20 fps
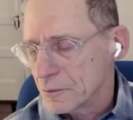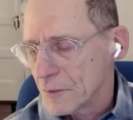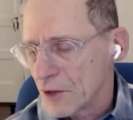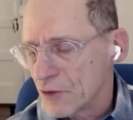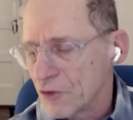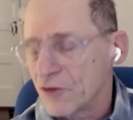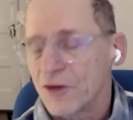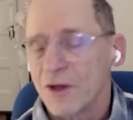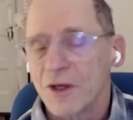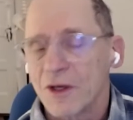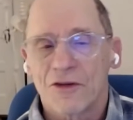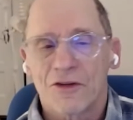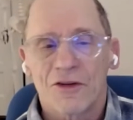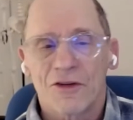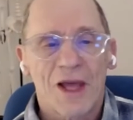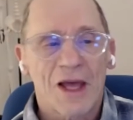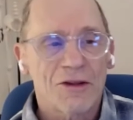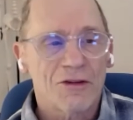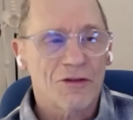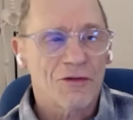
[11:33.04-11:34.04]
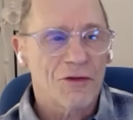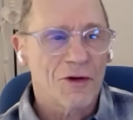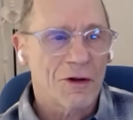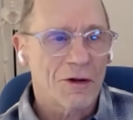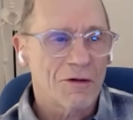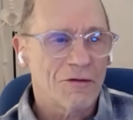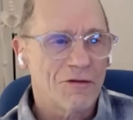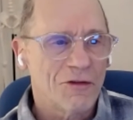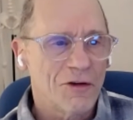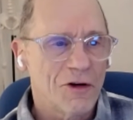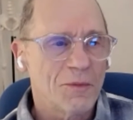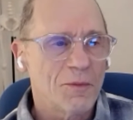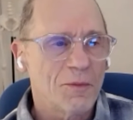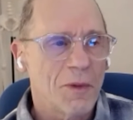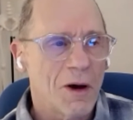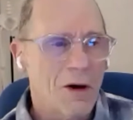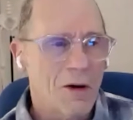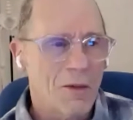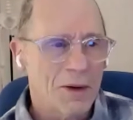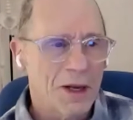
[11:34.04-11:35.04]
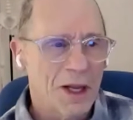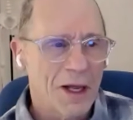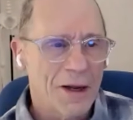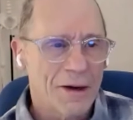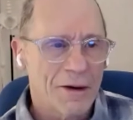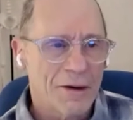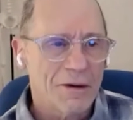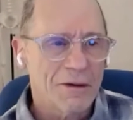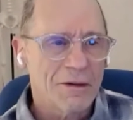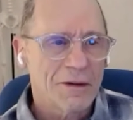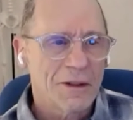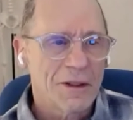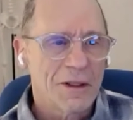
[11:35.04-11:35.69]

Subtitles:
successful football player,